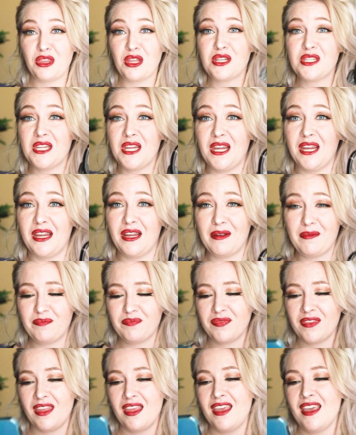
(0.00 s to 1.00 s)
the tea.
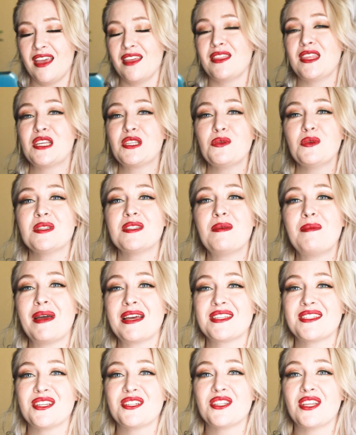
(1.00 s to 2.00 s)
This was a
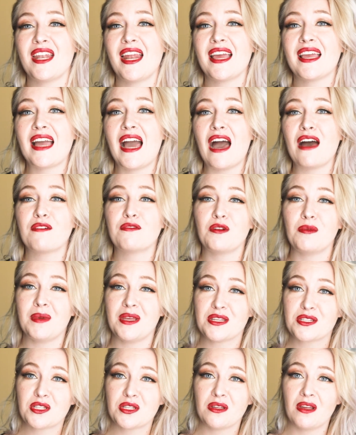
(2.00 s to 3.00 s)
message that I got from
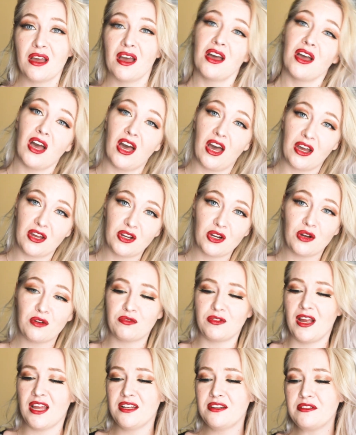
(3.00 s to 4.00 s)
his
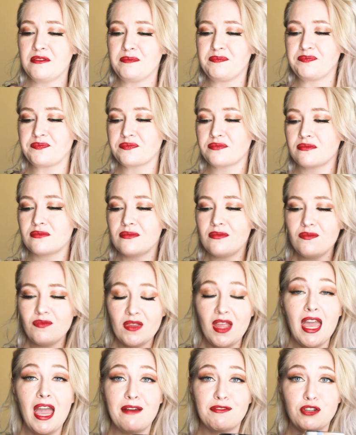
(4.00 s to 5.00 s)
girlfriend
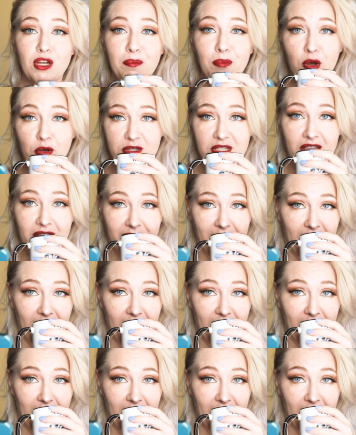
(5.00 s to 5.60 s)
after I posted the